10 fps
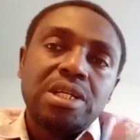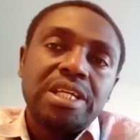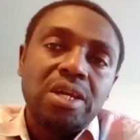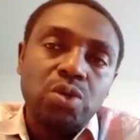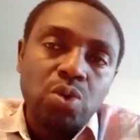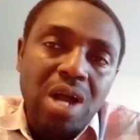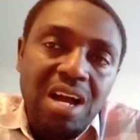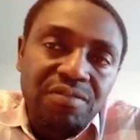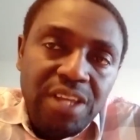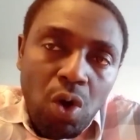you
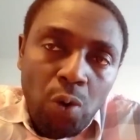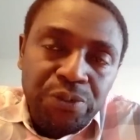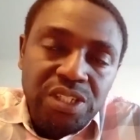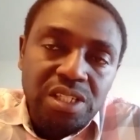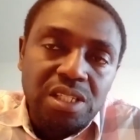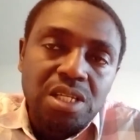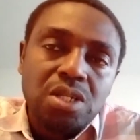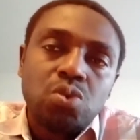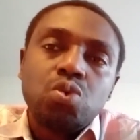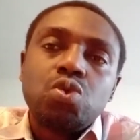have the option
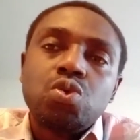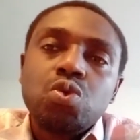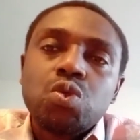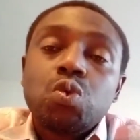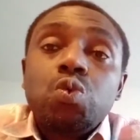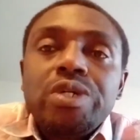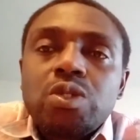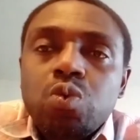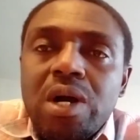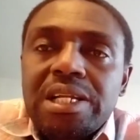to choose
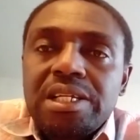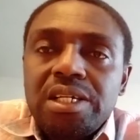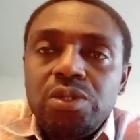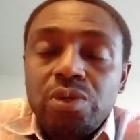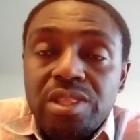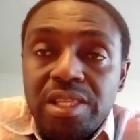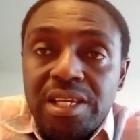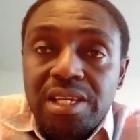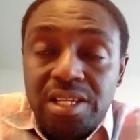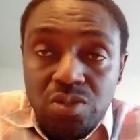which one you
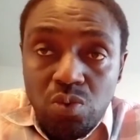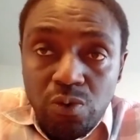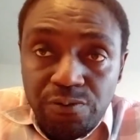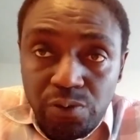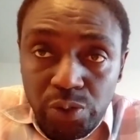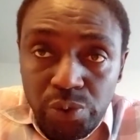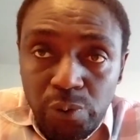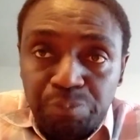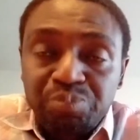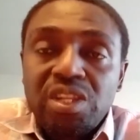think is good for
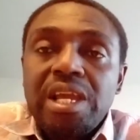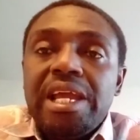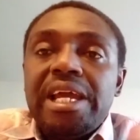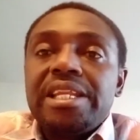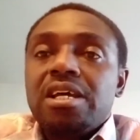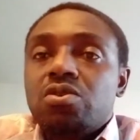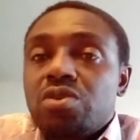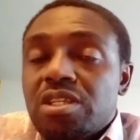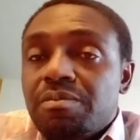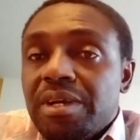you. And the
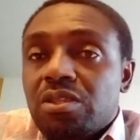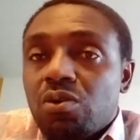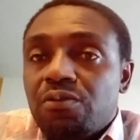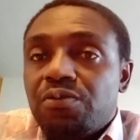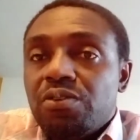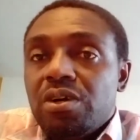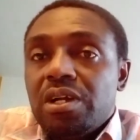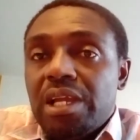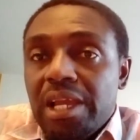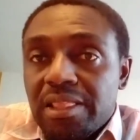treatment of
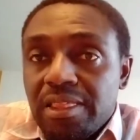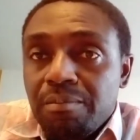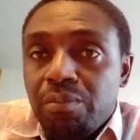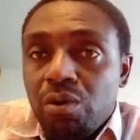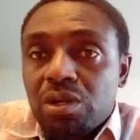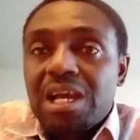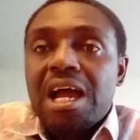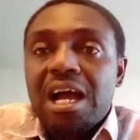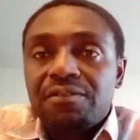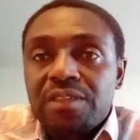earthen pond,
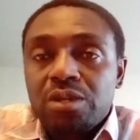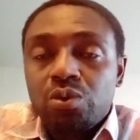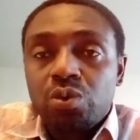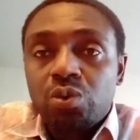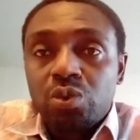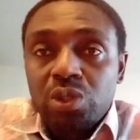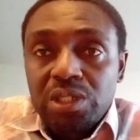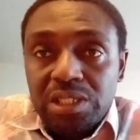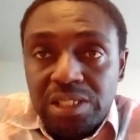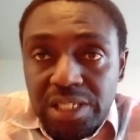after you
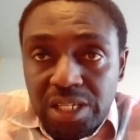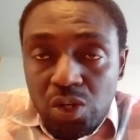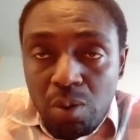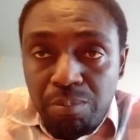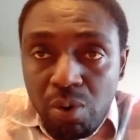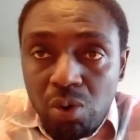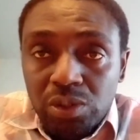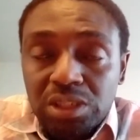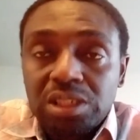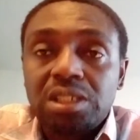dig your
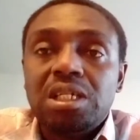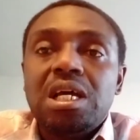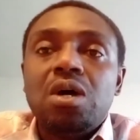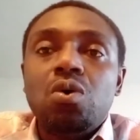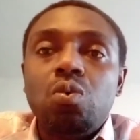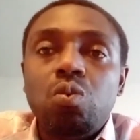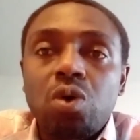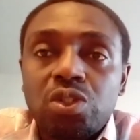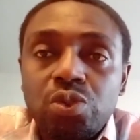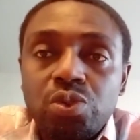pond,
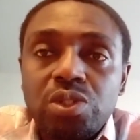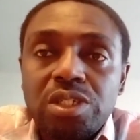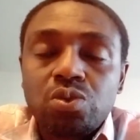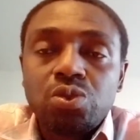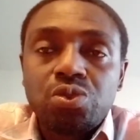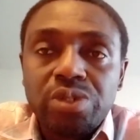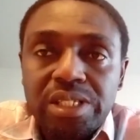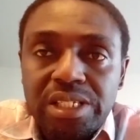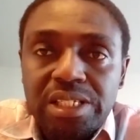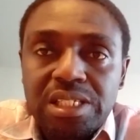what do you need to
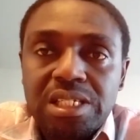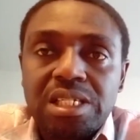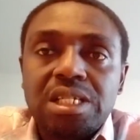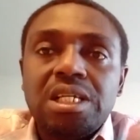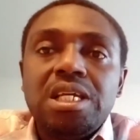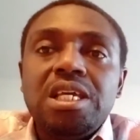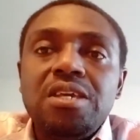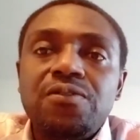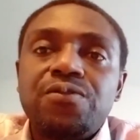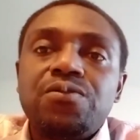treat it?
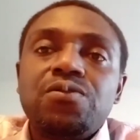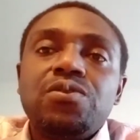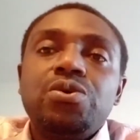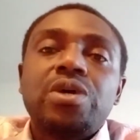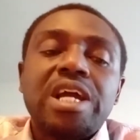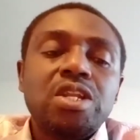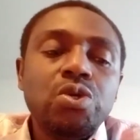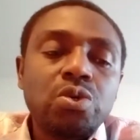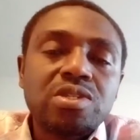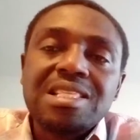If you can
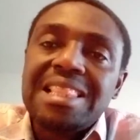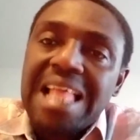use